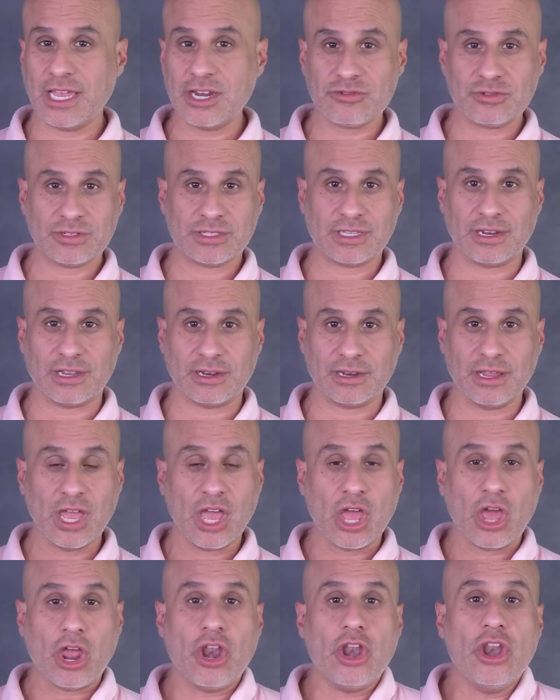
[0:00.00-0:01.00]
interested in
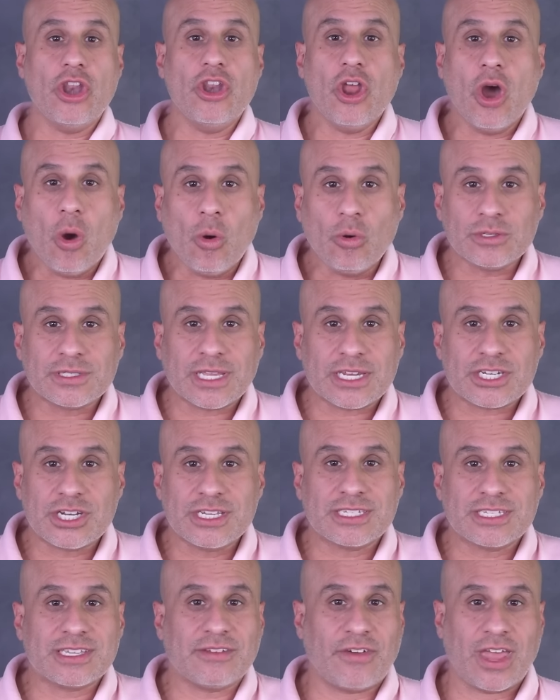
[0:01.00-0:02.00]
knows that
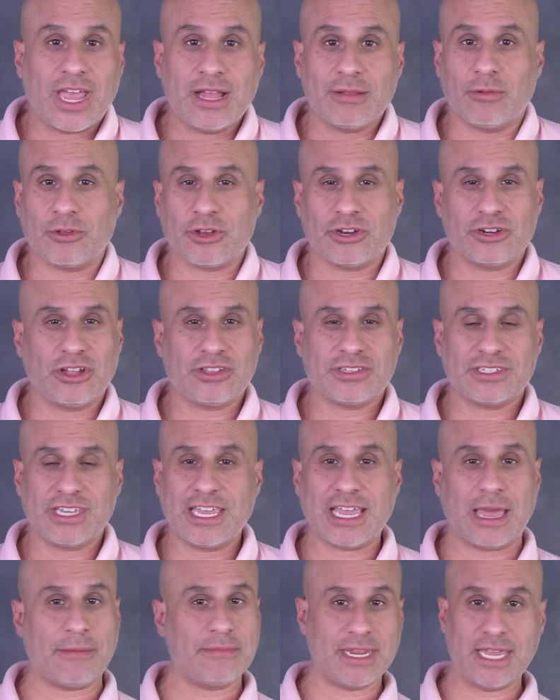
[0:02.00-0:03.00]
she's available. You're not
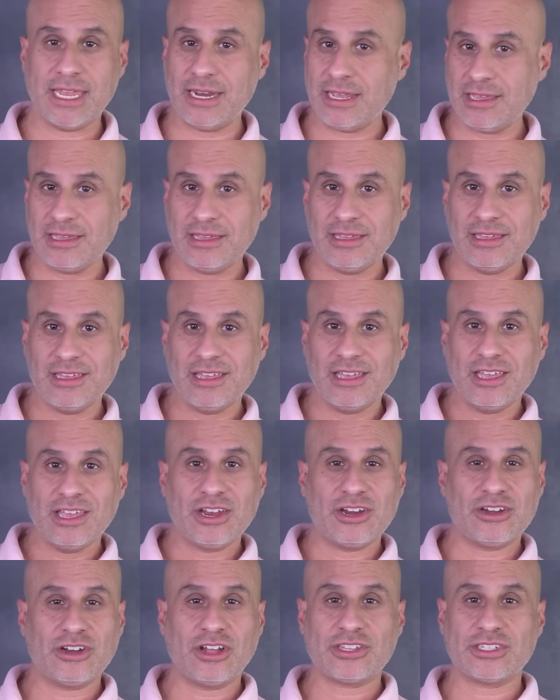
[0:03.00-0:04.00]
saying I'm needy.
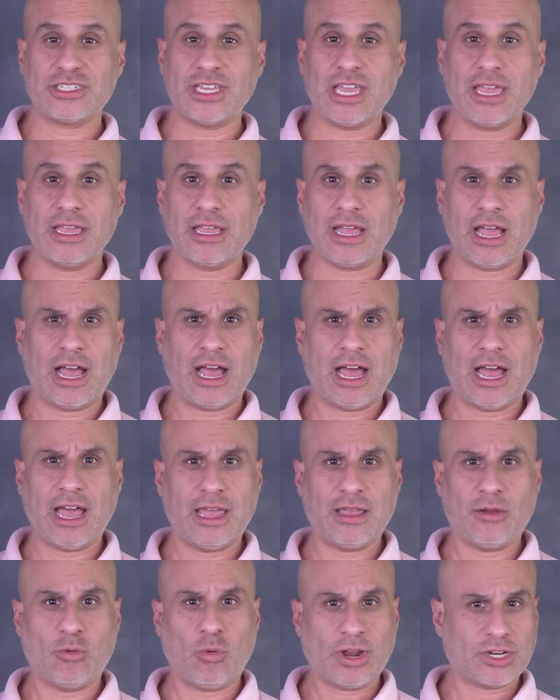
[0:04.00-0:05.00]
You're not saying
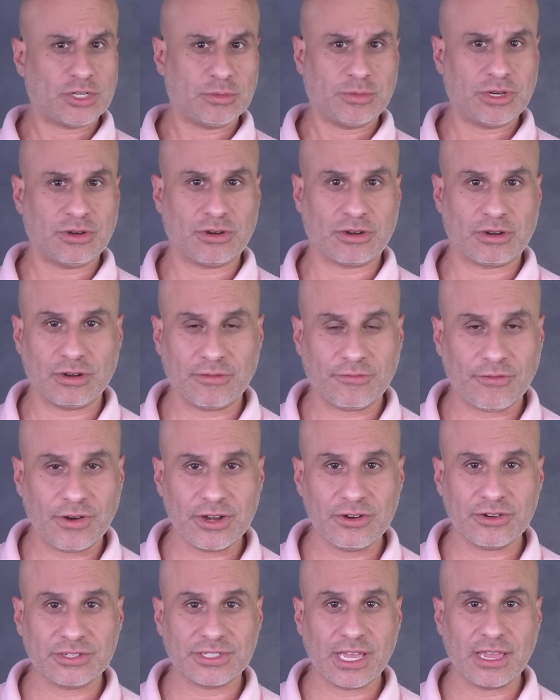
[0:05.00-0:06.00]
I want to be your girlfriend.
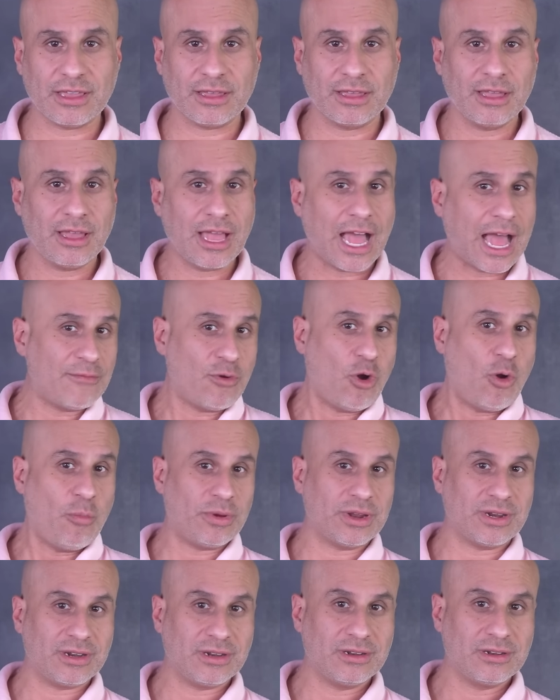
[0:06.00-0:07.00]
You're saying I'm
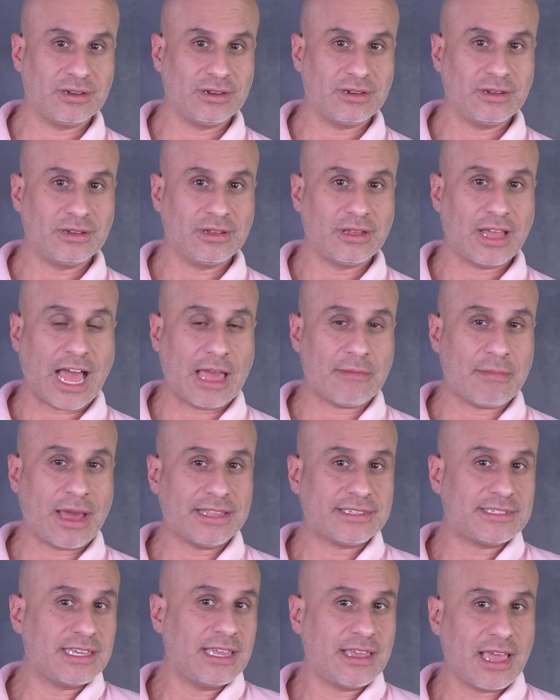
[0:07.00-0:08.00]
open. I
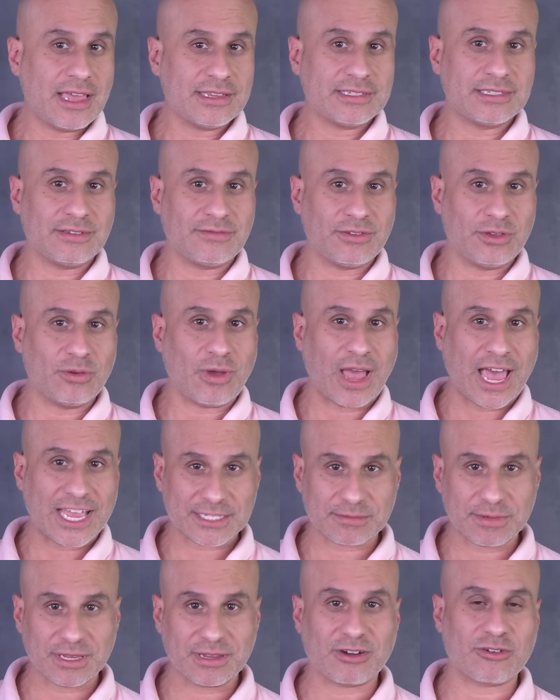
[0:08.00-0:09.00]
might say yes if you
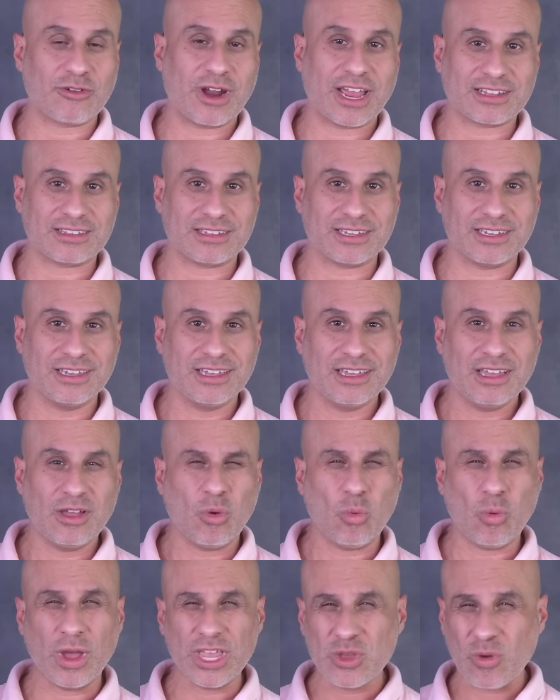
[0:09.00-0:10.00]
ask me correctly.
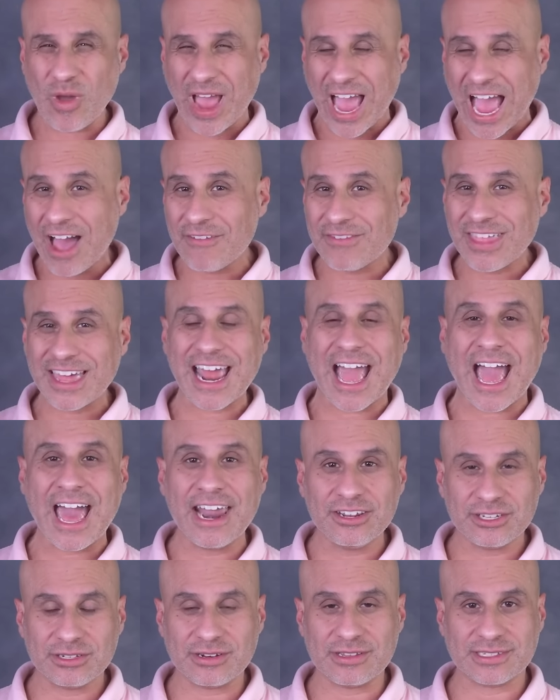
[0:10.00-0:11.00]
When you have that
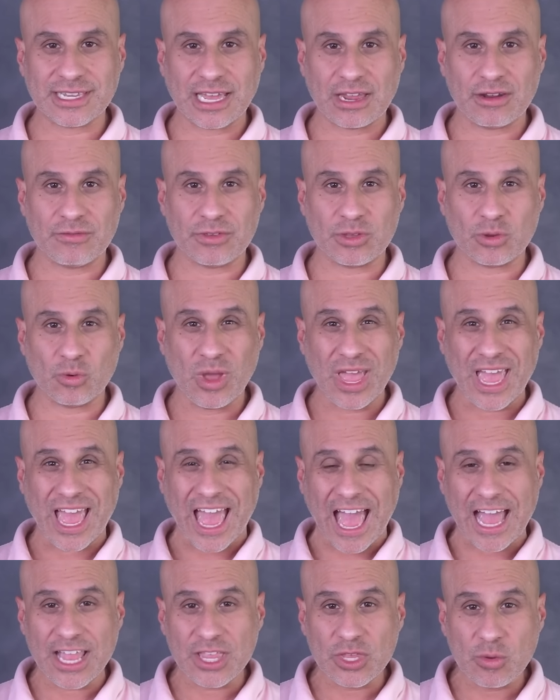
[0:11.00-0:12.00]
attitude inside of you
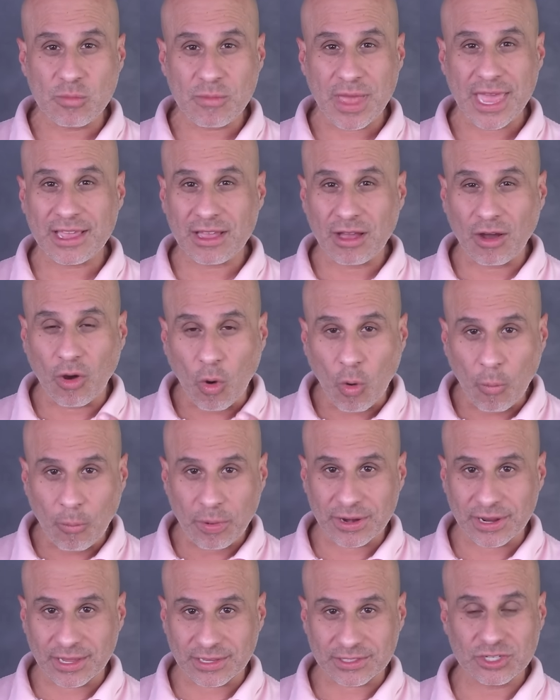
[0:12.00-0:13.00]
and you make
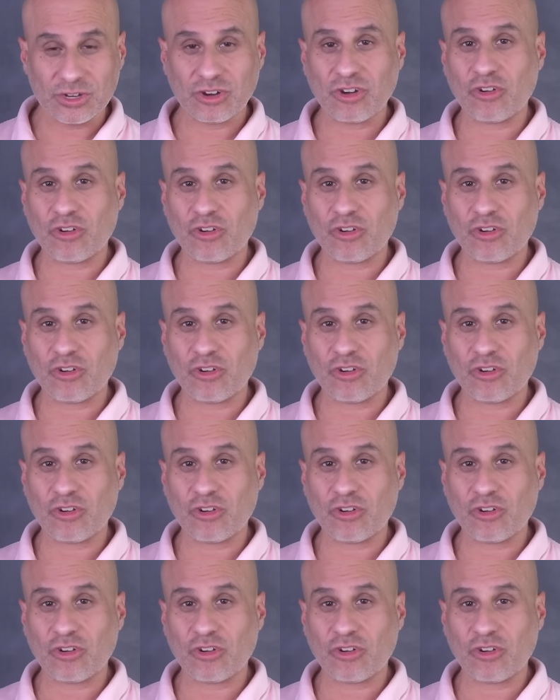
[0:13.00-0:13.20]
openings, you